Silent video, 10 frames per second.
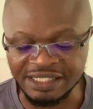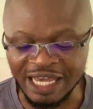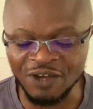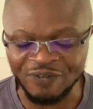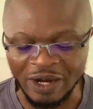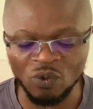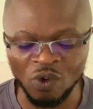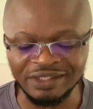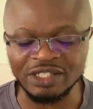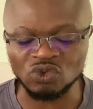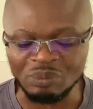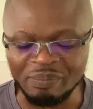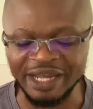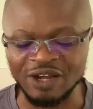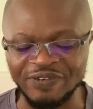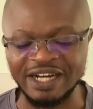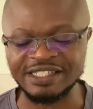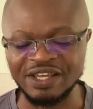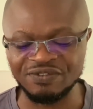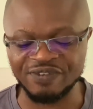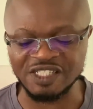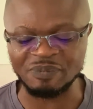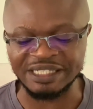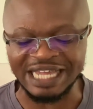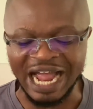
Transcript: He said, if I wanted to make a financial investment,